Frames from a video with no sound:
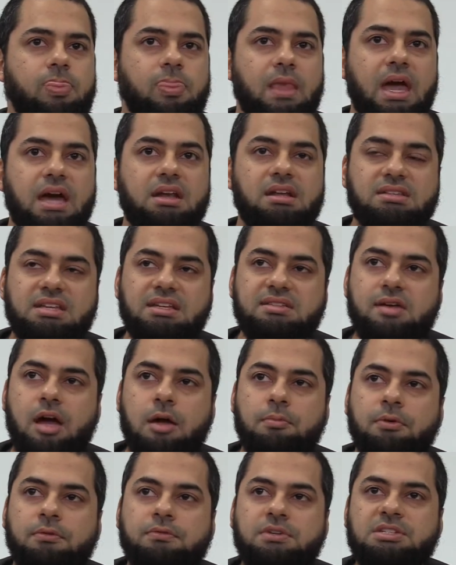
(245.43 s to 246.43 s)
And it's a
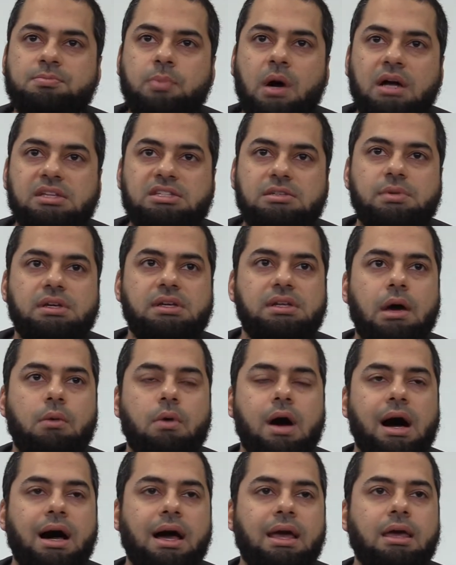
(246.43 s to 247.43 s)
type of responsibility.
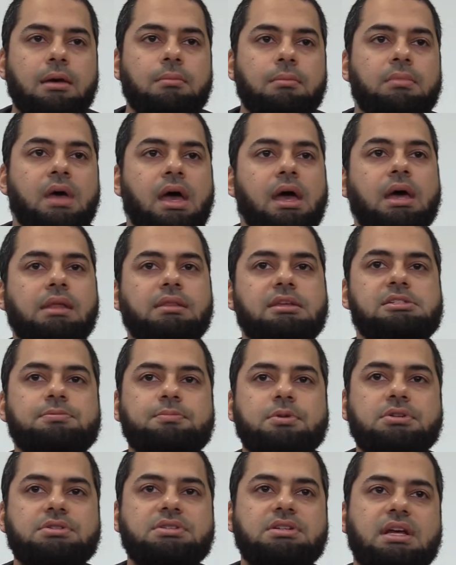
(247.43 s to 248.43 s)
Now this
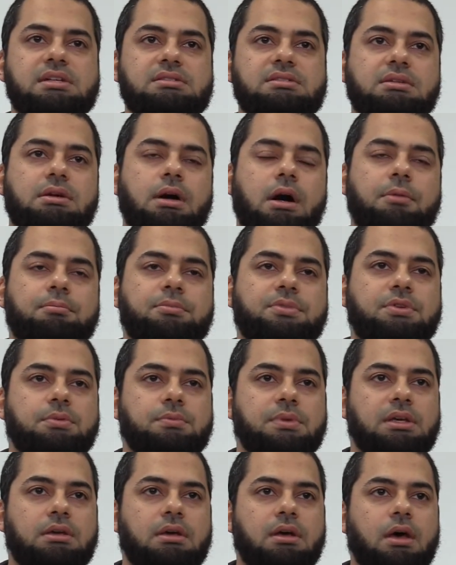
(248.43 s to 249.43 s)
person has come to
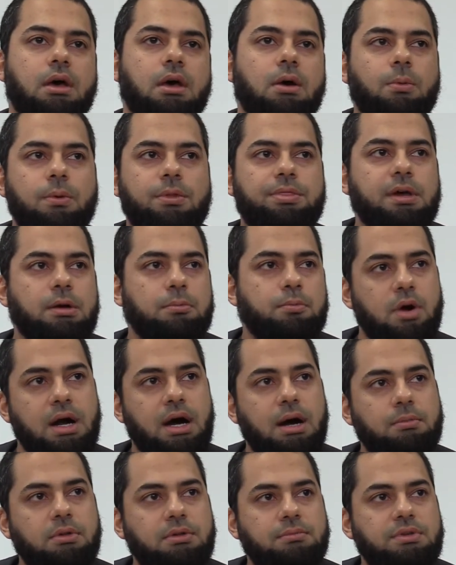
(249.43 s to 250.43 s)
me with their
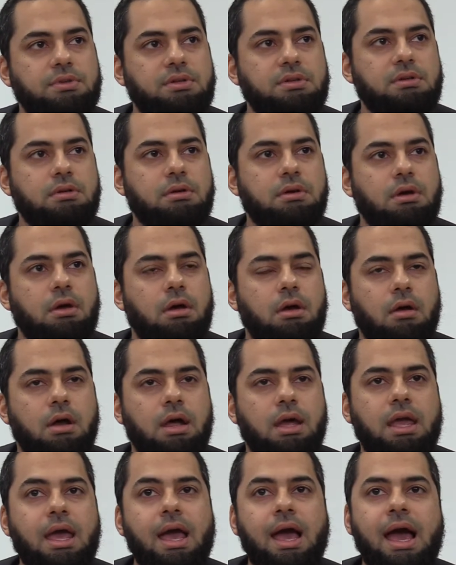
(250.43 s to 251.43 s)
problems,
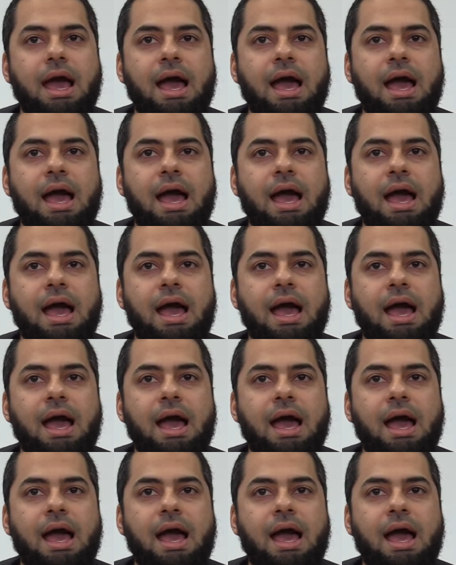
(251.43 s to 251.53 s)
right?